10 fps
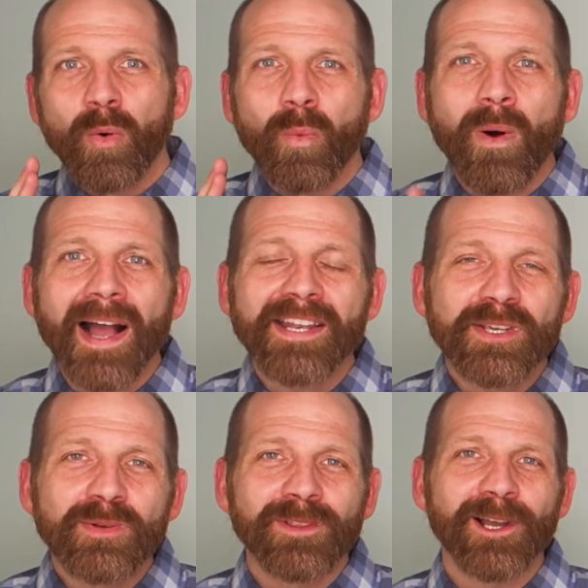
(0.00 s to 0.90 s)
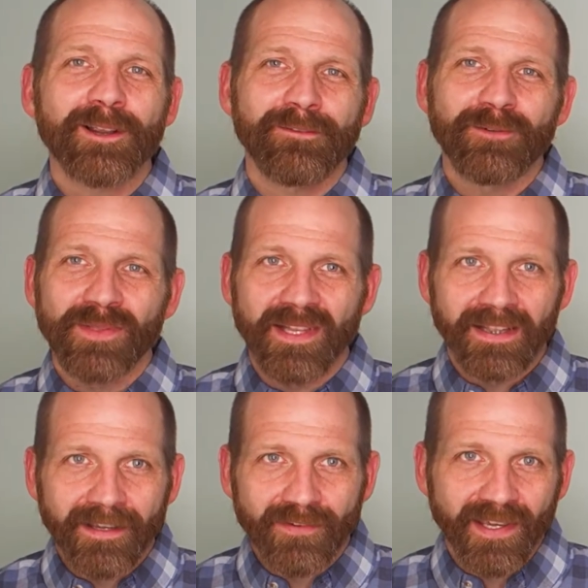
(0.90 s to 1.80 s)
Why do you look for the
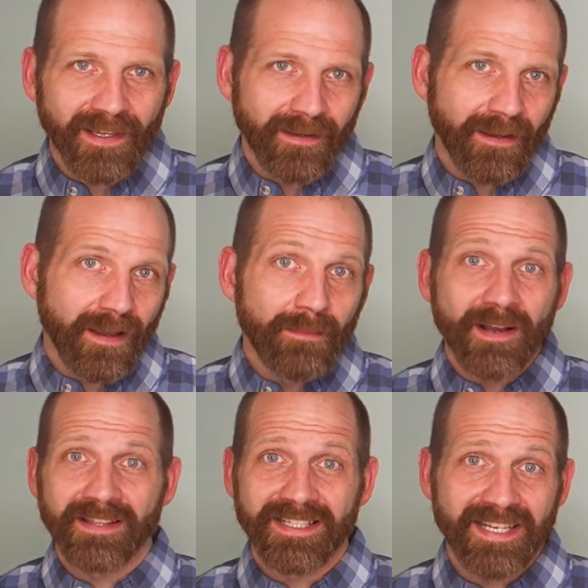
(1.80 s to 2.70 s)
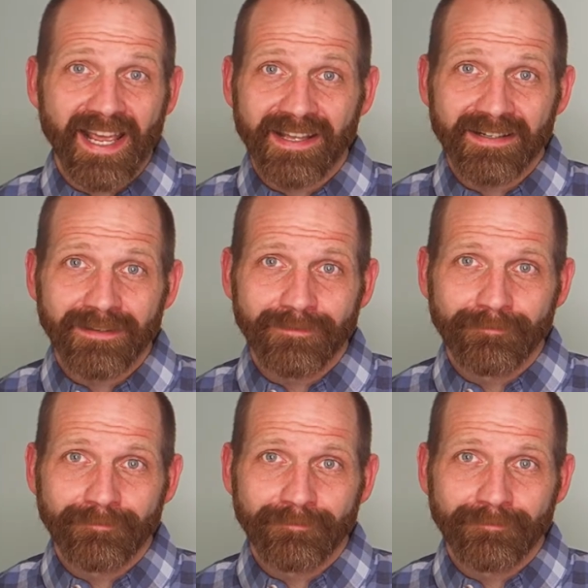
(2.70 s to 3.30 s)
living among the dead?